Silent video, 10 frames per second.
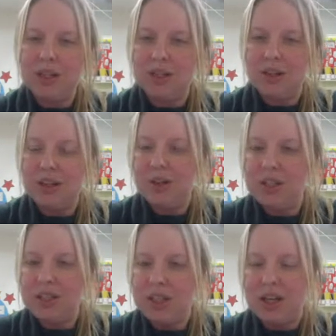So can you
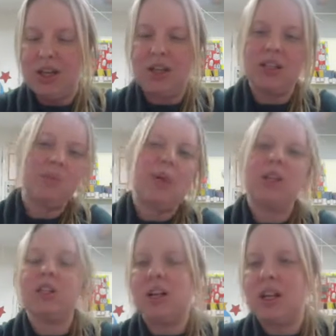see in this
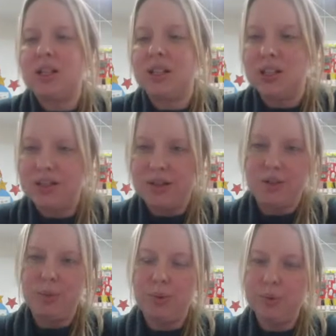picture as an
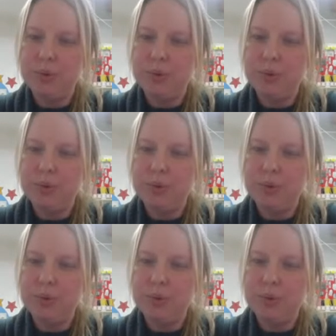example?